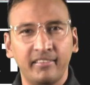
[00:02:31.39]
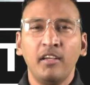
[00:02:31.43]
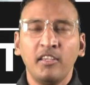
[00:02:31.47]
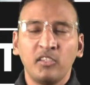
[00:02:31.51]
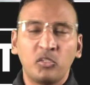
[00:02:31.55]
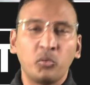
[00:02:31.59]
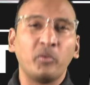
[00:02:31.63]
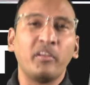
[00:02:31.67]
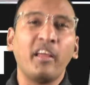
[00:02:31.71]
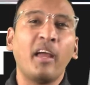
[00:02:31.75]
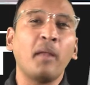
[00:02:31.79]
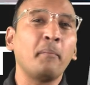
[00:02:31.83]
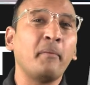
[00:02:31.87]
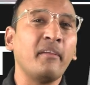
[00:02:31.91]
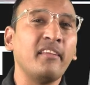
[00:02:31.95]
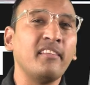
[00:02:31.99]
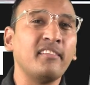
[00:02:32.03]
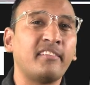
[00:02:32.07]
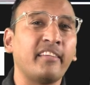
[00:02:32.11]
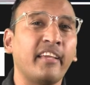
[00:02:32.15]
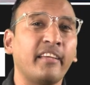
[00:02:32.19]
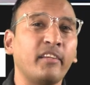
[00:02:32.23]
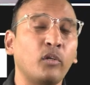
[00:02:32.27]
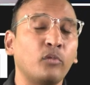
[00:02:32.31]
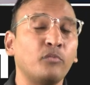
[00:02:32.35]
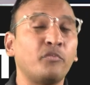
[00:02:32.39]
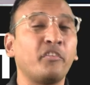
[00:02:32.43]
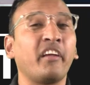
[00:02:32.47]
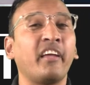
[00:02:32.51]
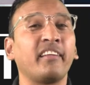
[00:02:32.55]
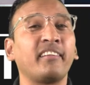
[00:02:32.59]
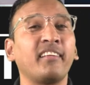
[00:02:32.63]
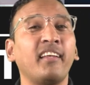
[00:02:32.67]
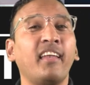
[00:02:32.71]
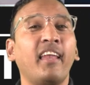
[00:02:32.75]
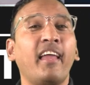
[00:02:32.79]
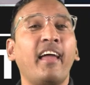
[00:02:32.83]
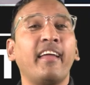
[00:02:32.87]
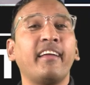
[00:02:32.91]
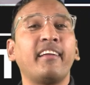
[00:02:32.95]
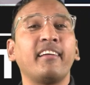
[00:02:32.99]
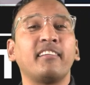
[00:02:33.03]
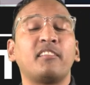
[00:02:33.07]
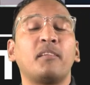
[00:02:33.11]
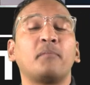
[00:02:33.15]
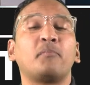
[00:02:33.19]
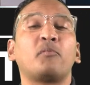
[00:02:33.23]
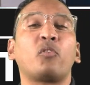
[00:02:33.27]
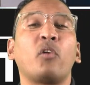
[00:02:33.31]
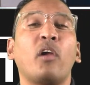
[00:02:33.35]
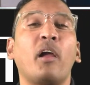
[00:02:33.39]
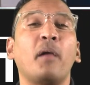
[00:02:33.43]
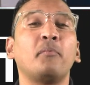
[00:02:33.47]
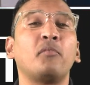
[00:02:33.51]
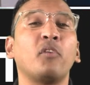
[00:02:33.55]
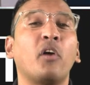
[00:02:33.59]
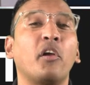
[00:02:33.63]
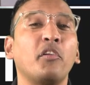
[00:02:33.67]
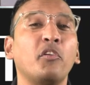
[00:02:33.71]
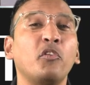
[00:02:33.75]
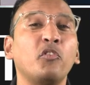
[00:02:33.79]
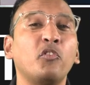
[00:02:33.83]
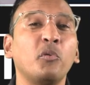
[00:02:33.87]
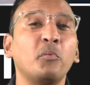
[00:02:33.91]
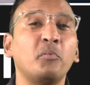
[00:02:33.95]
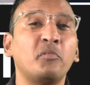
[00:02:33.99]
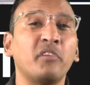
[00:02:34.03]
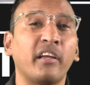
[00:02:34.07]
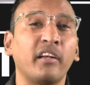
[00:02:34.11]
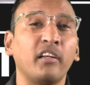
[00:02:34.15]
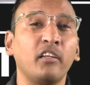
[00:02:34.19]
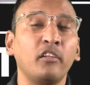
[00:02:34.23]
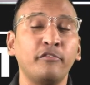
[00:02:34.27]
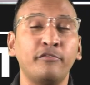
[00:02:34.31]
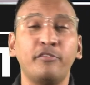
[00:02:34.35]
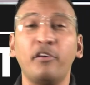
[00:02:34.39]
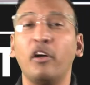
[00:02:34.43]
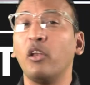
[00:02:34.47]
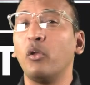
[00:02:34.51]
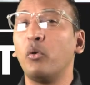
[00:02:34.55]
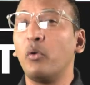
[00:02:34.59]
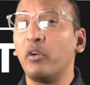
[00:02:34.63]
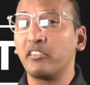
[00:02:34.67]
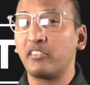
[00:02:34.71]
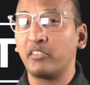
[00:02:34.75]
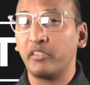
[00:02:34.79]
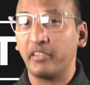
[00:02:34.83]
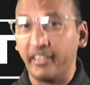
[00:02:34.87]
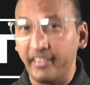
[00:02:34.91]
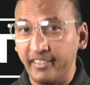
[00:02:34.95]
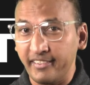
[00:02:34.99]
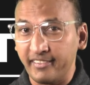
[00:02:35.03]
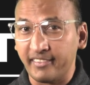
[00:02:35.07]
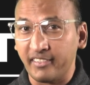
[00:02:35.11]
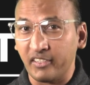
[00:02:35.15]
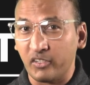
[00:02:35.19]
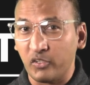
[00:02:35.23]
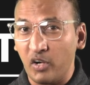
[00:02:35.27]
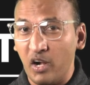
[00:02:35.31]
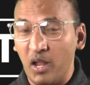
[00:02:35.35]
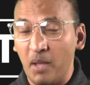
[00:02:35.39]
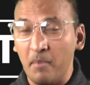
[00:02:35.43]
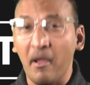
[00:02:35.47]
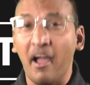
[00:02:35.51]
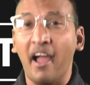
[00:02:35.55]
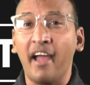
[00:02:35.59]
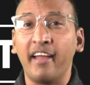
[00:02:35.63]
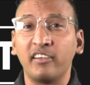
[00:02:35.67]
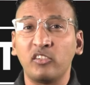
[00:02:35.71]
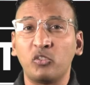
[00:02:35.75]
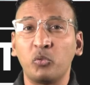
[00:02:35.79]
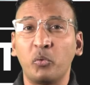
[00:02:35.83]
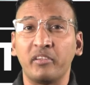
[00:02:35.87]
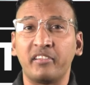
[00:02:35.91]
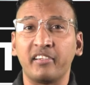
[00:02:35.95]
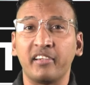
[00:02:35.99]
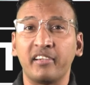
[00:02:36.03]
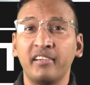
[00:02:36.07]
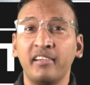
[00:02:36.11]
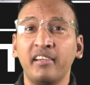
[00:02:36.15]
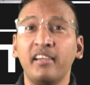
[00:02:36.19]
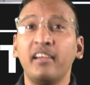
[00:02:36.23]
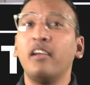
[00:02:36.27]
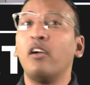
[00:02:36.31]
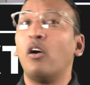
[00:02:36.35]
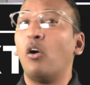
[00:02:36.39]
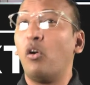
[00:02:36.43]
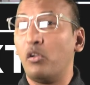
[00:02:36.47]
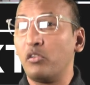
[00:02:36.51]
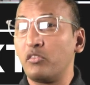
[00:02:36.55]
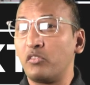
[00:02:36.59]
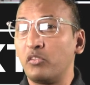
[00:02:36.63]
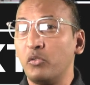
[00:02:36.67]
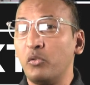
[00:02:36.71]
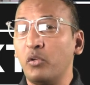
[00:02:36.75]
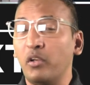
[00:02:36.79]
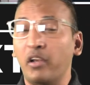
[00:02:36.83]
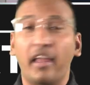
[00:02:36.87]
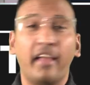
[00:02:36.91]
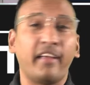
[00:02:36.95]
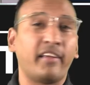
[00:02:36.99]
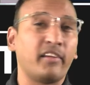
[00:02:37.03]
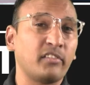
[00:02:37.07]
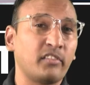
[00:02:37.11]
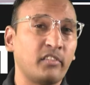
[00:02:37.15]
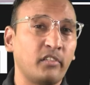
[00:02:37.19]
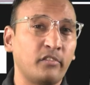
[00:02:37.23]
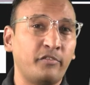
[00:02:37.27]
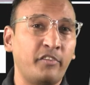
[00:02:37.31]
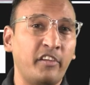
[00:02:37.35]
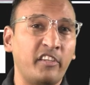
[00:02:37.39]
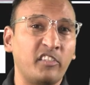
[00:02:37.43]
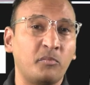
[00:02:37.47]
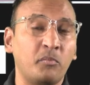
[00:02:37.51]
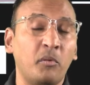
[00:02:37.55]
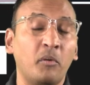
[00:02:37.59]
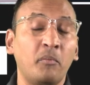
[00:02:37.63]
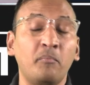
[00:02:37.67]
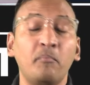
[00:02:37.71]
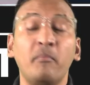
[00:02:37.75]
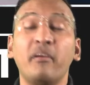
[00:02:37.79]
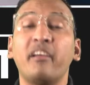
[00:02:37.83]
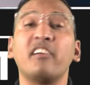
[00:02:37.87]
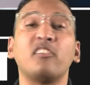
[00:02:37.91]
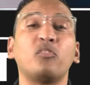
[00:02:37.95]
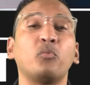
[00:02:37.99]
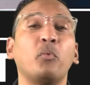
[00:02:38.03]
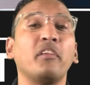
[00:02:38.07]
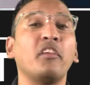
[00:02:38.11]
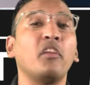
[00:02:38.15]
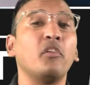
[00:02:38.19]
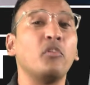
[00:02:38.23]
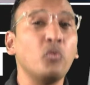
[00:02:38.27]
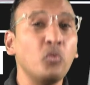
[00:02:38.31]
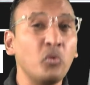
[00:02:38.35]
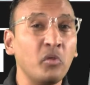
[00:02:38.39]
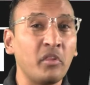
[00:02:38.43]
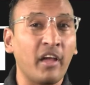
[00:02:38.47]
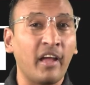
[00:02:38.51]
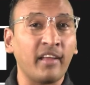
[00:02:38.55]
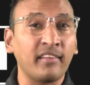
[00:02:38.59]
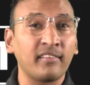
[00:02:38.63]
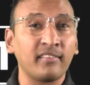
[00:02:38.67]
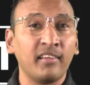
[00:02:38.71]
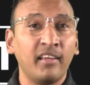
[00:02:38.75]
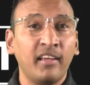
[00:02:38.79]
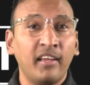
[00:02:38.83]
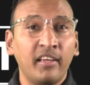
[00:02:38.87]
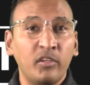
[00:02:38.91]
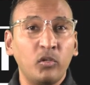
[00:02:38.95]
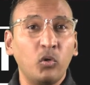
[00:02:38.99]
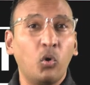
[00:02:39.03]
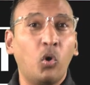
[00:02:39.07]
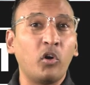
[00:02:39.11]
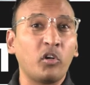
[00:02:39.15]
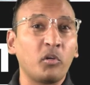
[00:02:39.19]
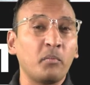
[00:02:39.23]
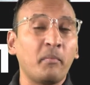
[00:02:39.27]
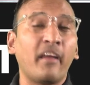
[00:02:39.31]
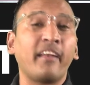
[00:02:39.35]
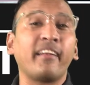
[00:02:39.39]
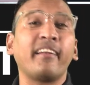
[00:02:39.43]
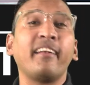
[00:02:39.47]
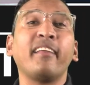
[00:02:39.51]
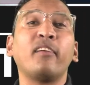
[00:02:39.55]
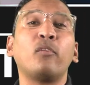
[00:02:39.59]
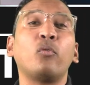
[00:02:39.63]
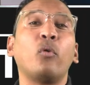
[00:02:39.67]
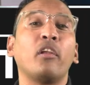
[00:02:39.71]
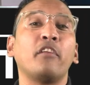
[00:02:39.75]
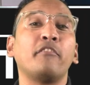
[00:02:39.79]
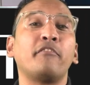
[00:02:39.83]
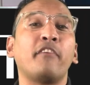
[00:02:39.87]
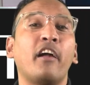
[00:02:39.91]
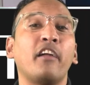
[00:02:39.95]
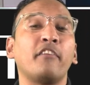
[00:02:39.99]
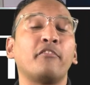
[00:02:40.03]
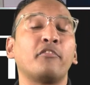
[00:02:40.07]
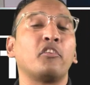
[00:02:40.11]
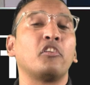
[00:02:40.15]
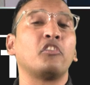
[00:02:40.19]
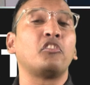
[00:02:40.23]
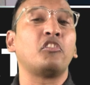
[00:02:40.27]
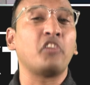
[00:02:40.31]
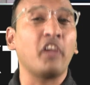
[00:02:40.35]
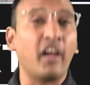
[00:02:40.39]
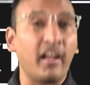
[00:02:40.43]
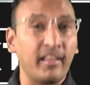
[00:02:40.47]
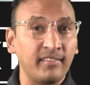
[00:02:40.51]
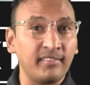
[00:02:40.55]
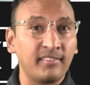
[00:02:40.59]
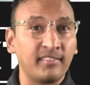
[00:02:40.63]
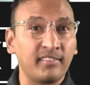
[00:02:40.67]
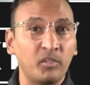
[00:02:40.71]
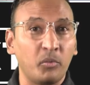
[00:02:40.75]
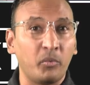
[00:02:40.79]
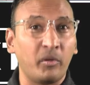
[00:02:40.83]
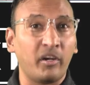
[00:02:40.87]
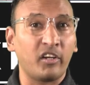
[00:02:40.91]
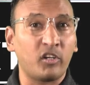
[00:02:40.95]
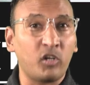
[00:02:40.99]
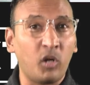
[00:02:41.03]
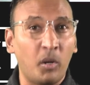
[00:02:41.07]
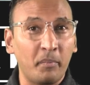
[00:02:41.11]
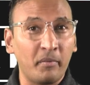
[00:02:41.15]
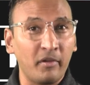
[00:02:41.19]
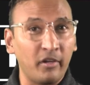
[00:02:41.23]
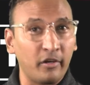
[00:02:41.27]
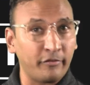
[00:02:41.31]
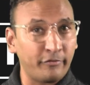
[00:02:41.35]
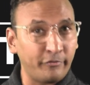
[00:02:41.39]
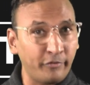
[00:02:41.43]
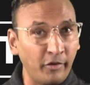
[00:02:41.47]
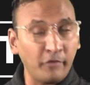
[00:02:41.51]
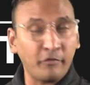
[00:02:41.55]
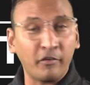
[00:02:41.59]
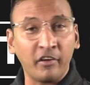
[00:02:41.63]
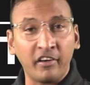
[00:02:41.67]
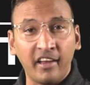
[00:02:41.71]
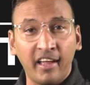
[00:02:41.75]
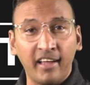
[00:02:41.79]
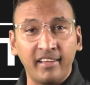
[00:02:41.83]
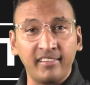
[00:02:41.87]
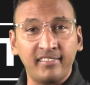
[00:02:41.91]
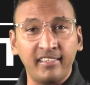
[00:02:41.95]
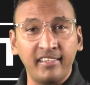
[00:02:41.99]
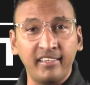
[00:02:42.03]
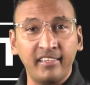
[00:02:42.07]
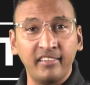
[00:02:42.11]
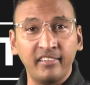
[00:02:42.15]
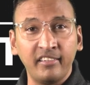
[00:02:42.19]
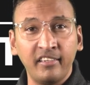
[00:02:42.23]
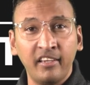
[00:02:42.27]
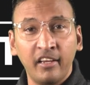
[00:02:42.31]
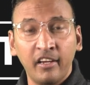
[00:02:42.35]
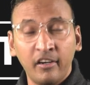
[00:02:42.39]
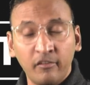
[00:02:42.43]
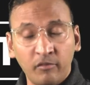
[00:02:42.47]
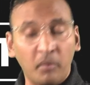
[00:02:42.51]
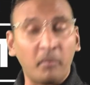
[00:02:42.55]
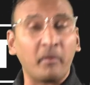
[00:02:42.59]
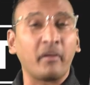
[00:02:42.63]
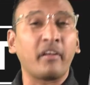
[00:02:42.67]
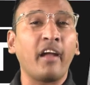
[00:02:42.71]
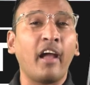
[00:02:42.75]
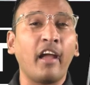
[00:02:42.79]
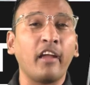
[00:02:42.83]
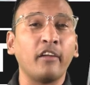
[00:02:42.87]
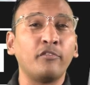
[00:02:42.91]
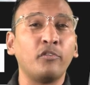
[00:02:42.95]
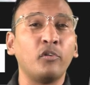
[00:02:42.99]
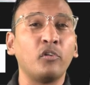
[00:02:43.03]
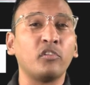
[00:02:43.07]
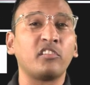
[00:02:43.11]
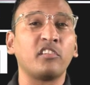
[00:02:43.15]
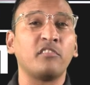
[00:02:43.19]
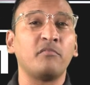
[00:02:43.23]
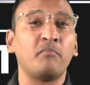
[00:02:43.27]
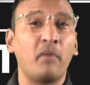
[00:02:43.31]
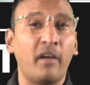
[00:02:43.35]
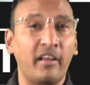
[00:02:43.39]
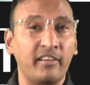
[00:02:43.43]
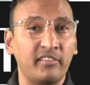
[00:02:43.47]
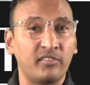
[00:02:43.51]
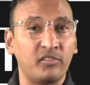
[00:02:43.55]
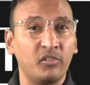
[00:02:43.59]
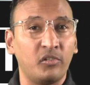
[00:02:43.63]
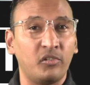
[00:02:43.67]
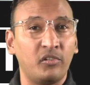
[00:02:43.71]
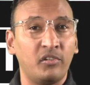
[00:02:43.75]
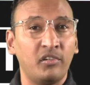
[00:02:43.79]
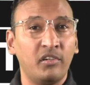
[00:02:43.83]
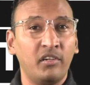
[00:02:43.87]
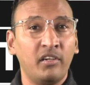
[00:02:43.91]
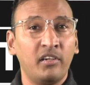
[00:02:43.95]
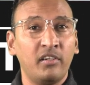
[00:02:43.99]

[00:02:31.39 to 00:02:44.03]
So with that being said, don't forget to like and subscribe to our YouTube channel. Follow us on Instagram and Twitter. Also, like us on Facebook because when you do that, you automatically qualify for a chance to win a copy of FIFA 19 from the kind folks of MiStore.